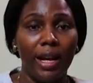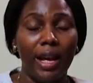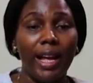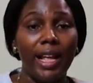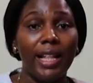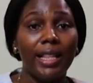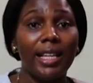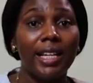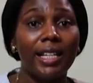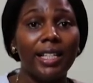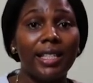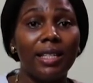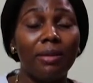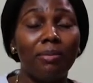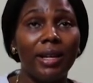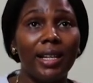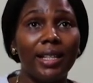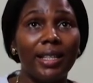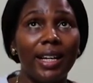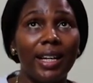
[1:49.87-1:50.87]
It is
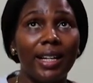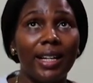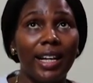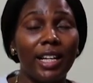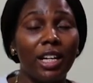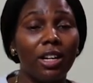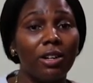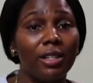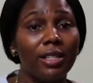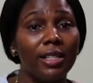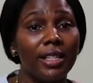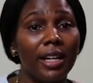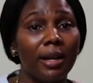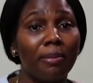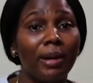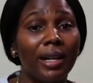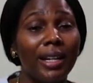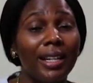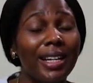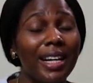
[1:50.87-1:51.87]
estimated that it causes
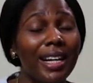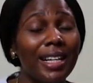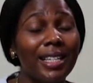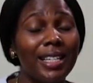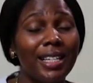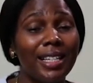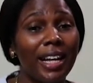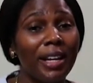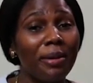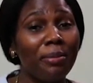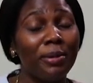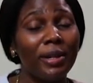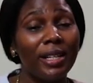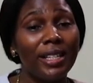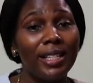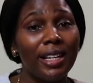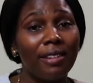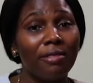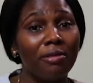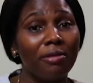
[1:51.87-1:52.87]
about
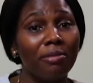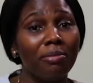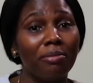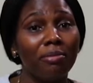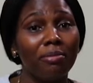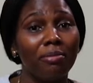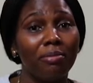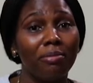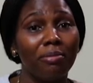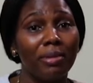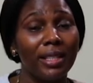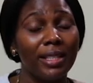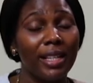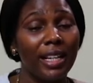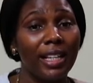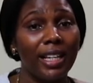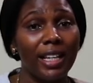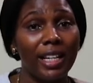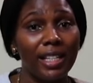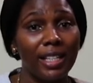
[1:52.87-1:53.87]

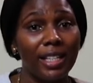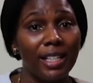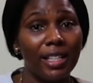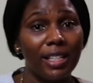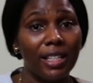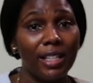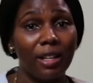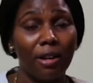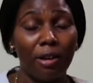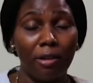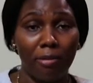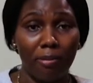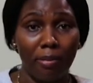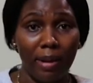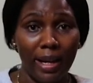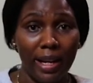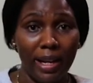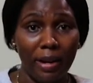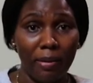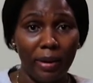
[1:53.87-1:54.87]
99.7% cases of
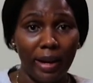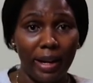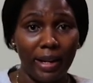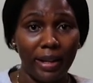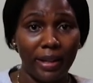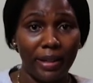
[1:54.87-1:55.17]
malaria.